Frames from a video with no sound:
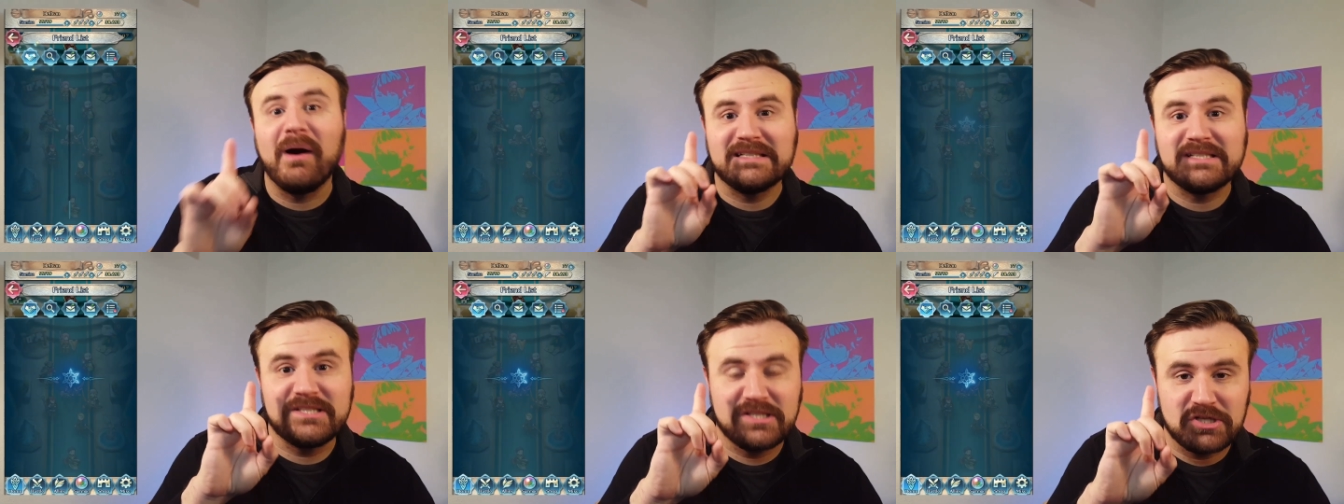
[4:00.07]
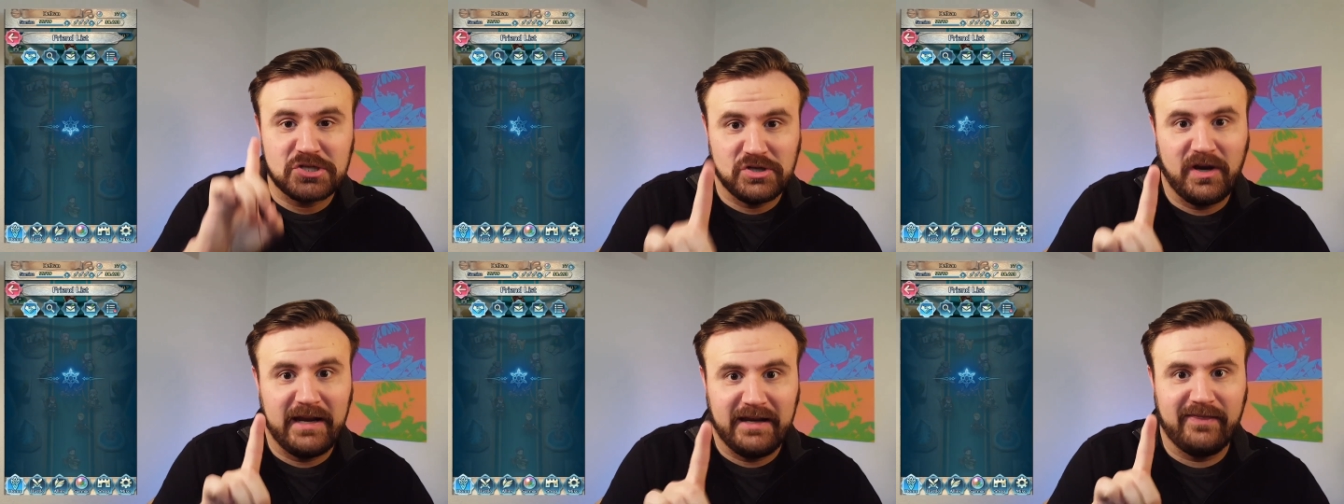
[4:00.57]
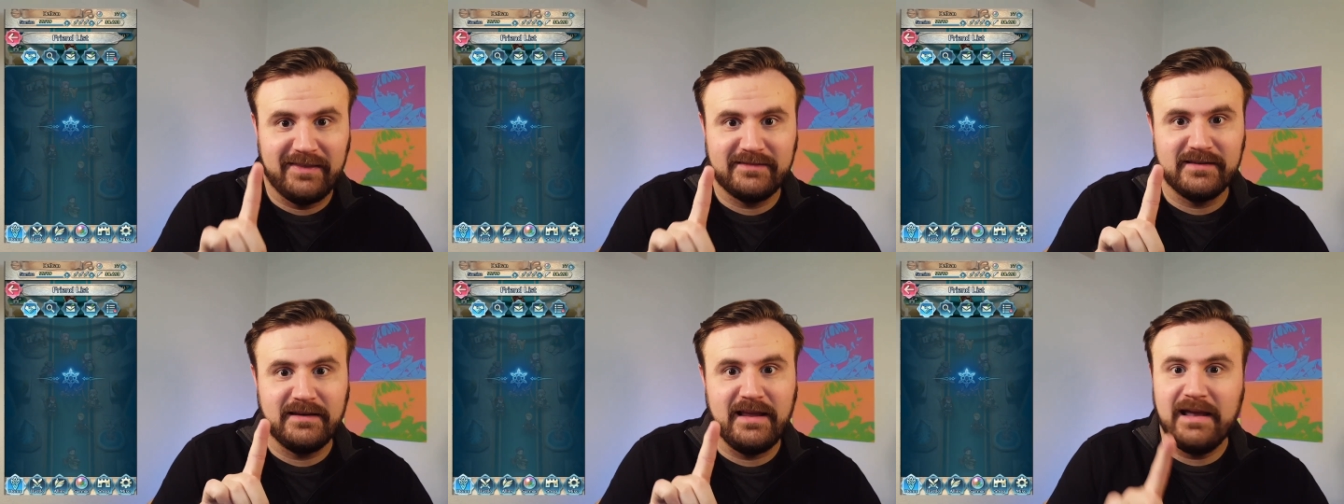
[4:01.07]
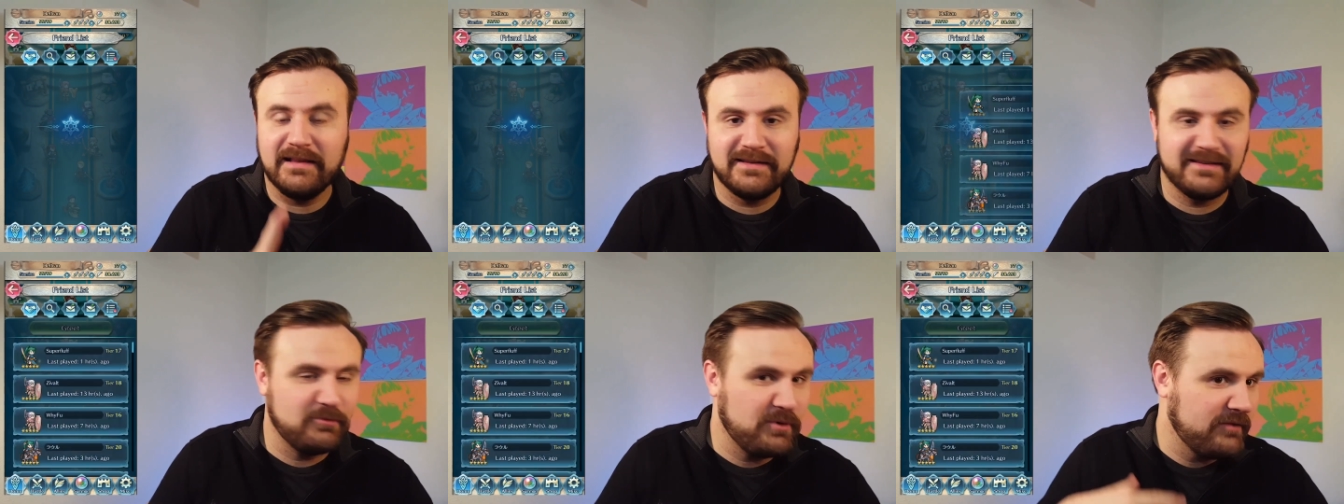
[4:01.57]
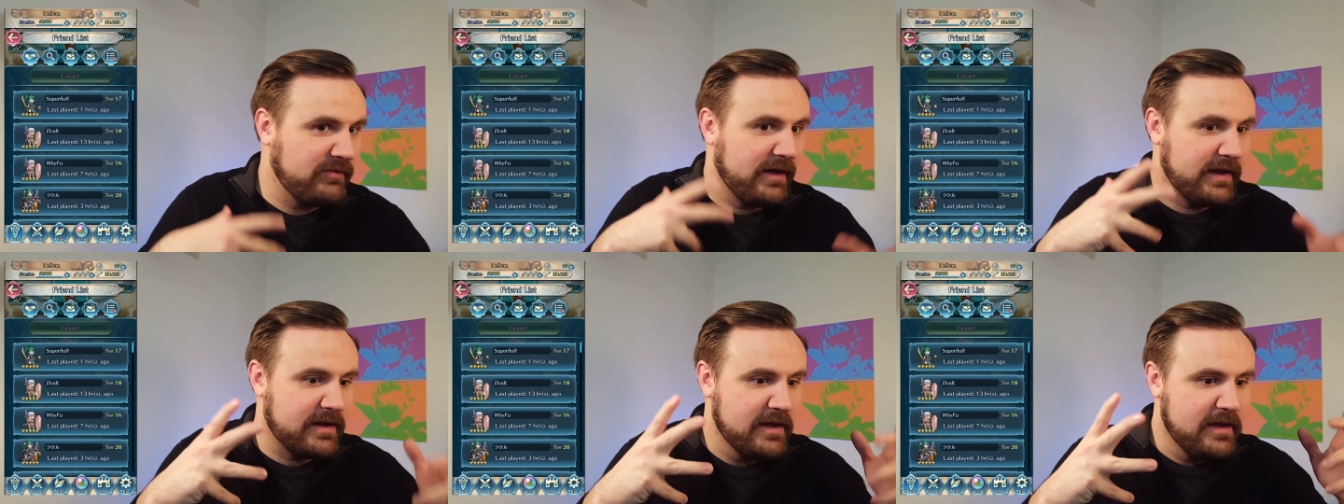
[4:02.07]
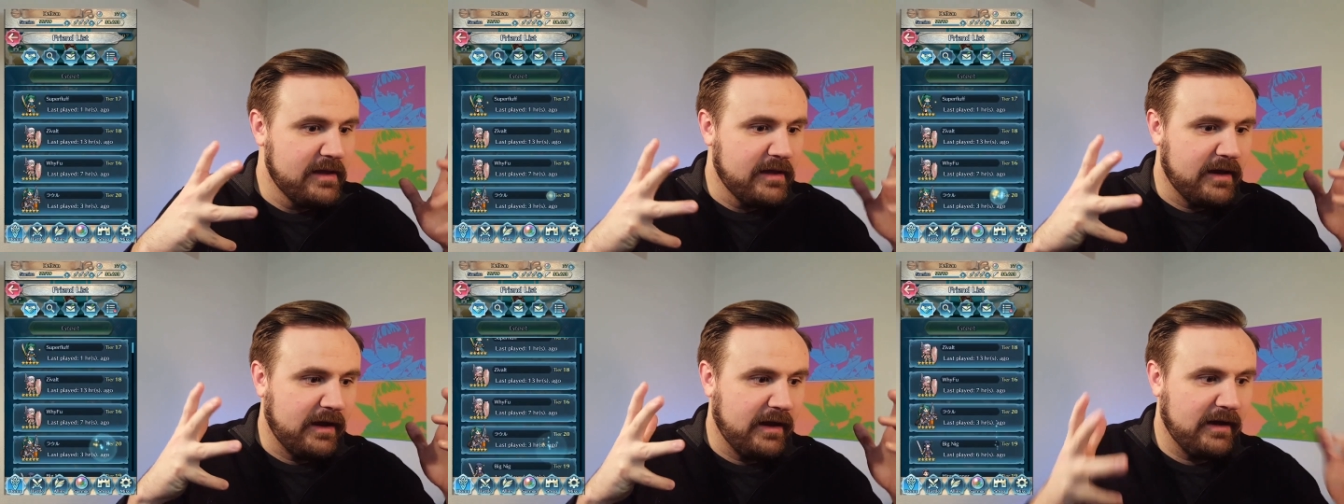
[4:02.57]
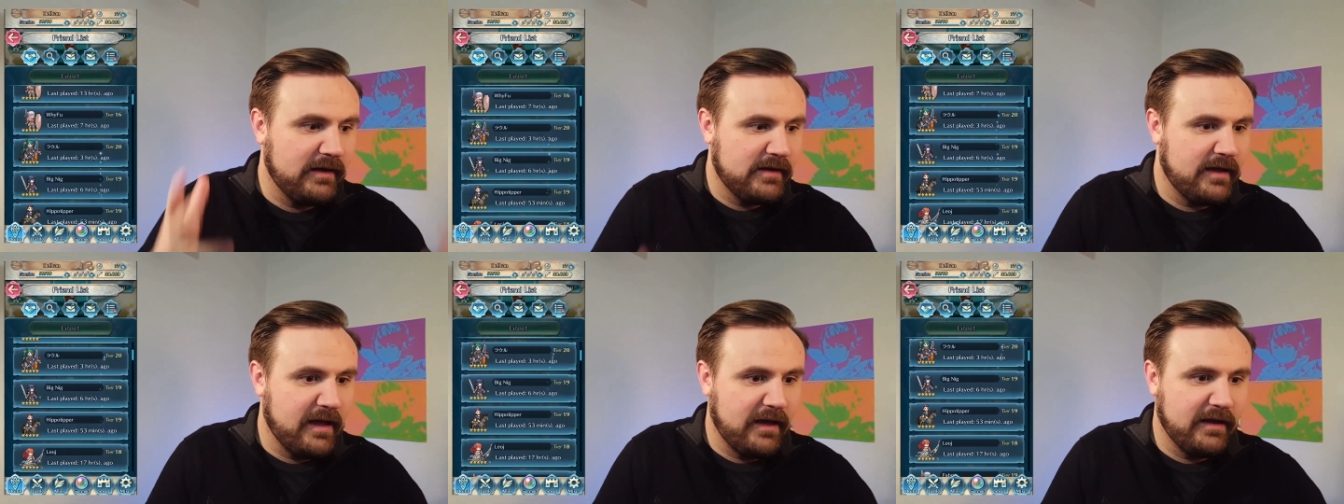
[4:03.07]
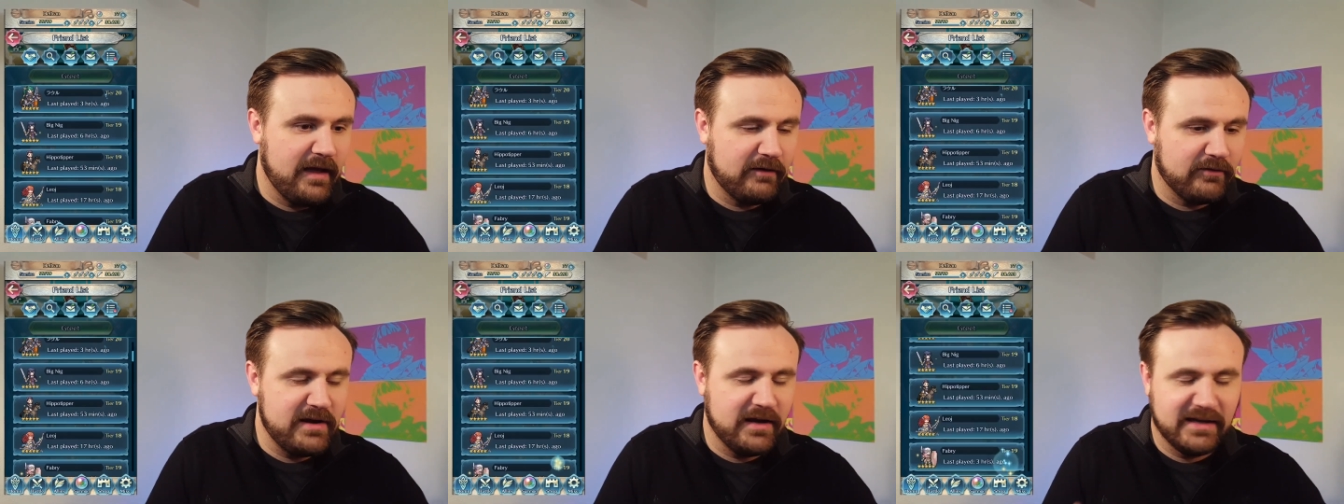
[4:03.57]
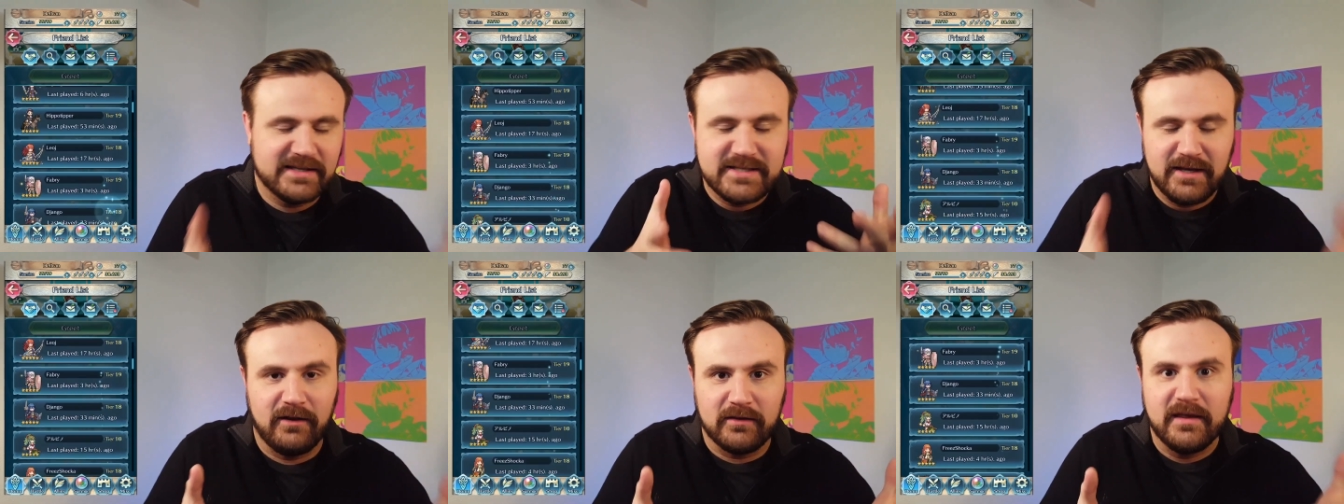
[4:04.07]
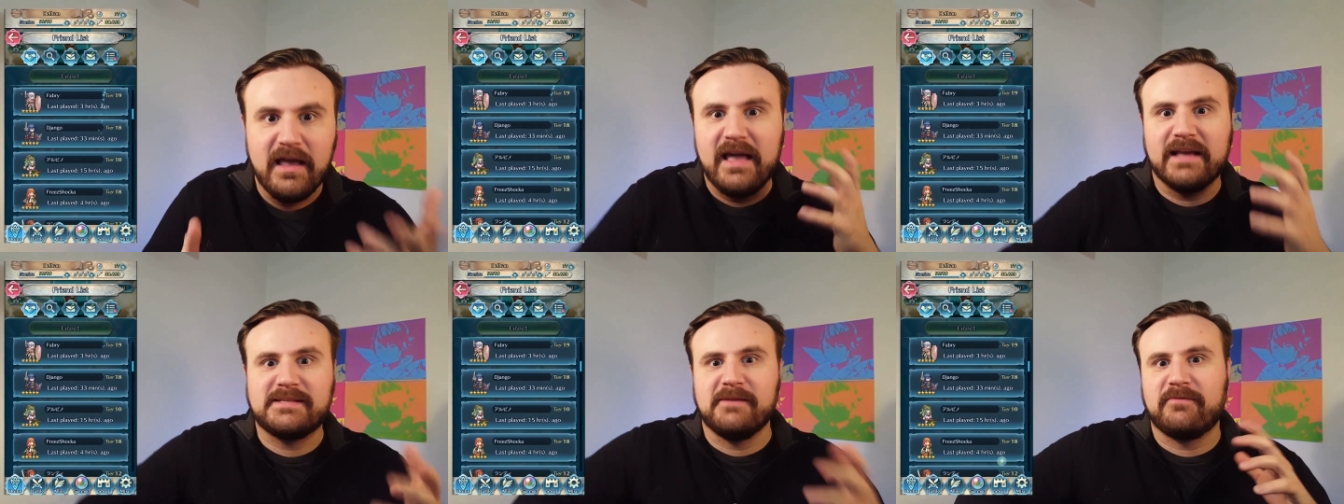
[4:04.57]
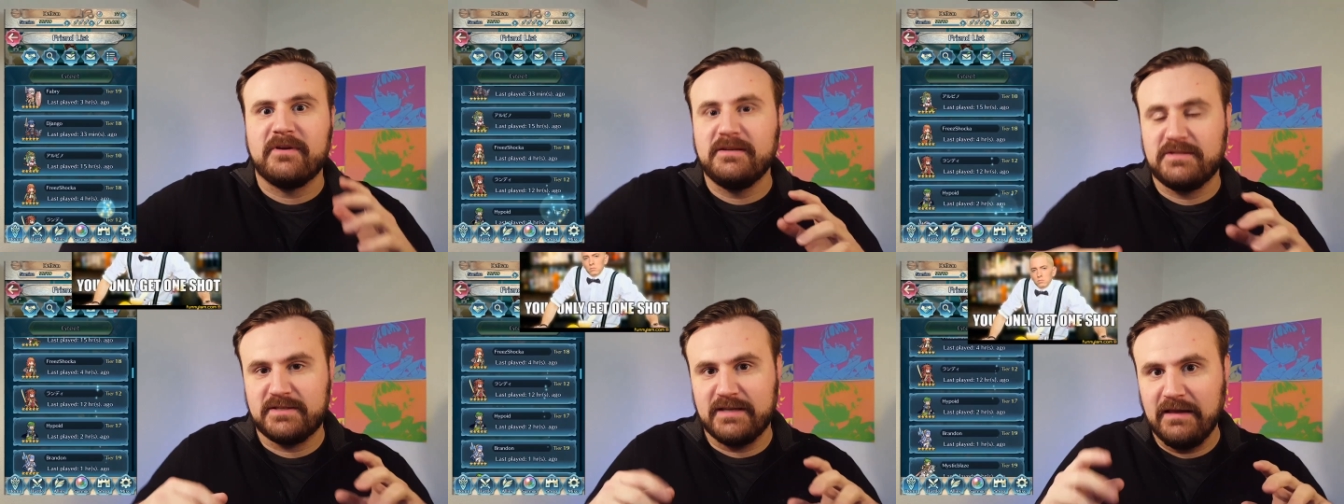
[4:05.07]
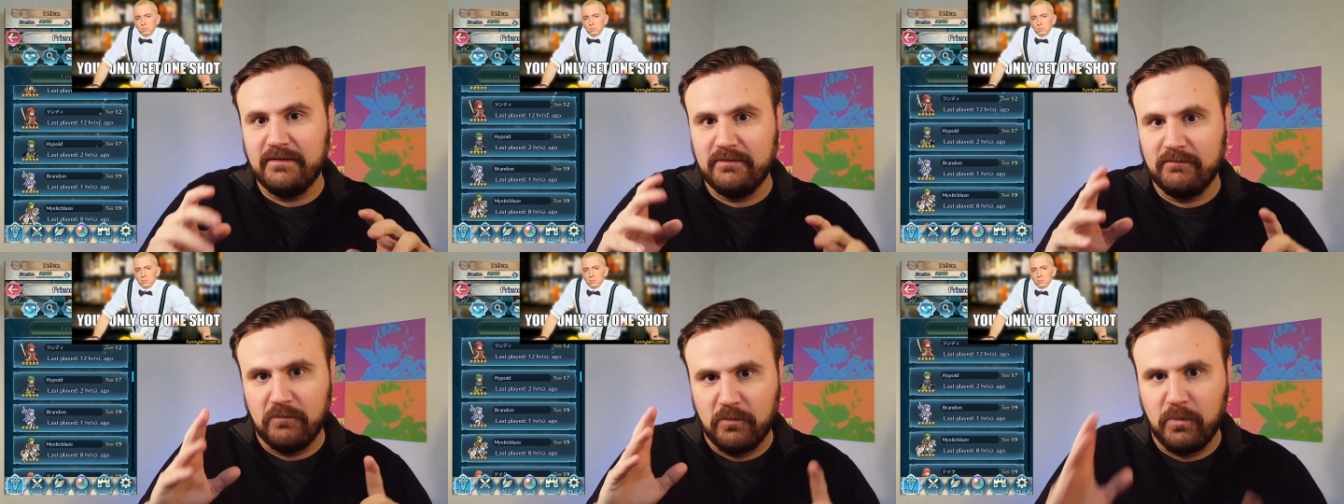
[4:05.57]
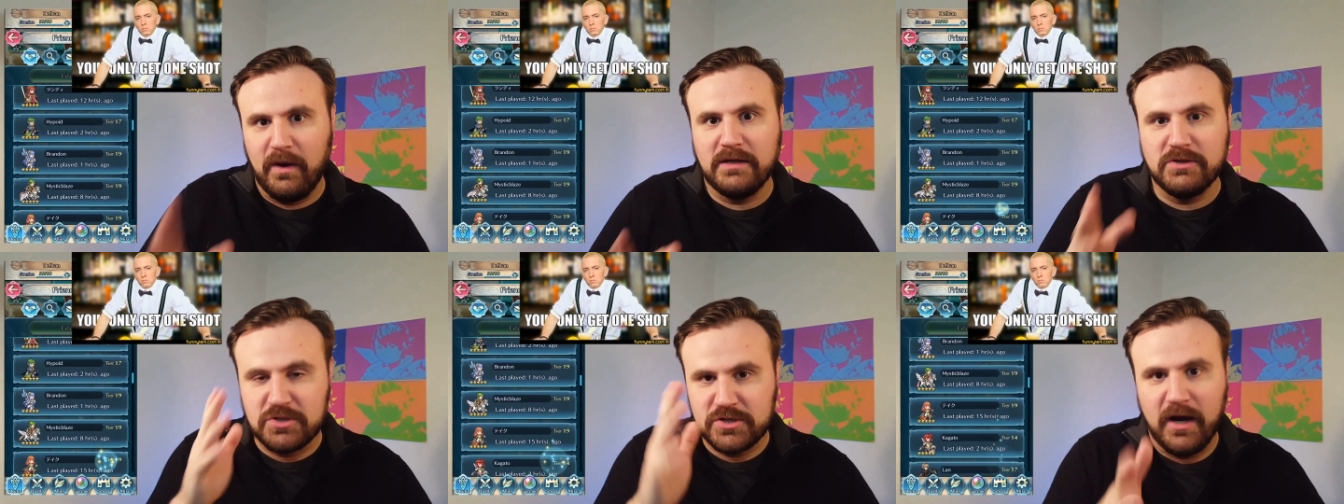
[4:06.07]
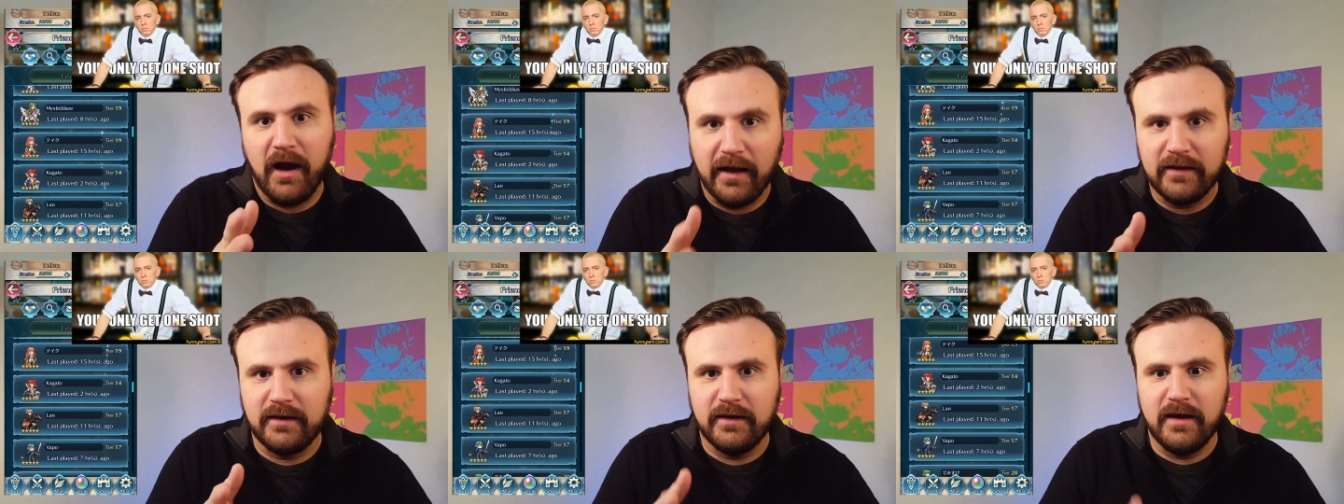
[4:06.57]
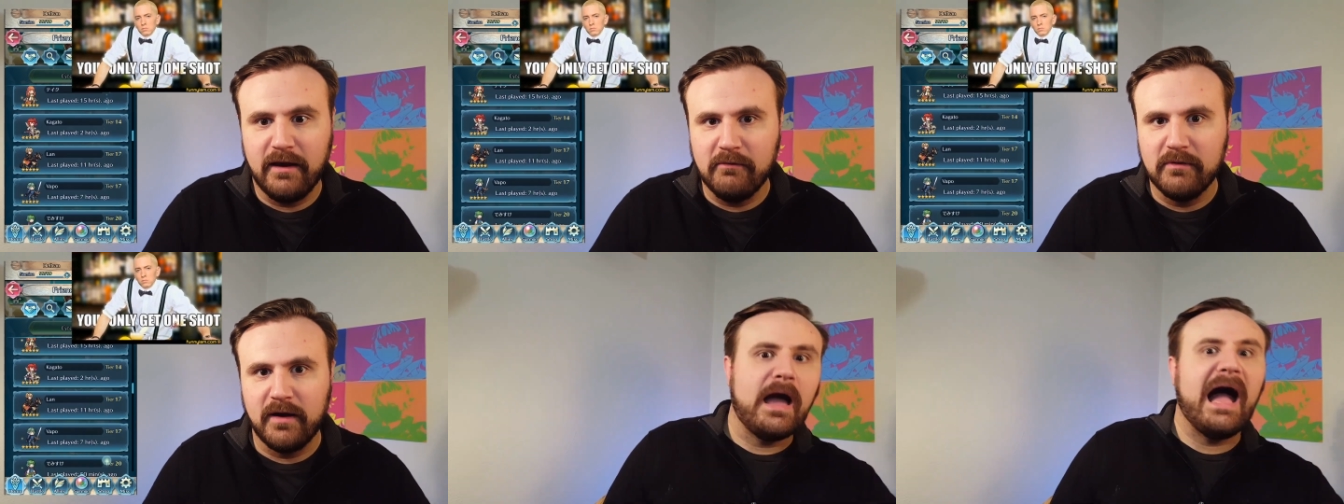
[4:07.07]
one shot at this a day. It's sort of like arena assault, except for you just get one shot, you know?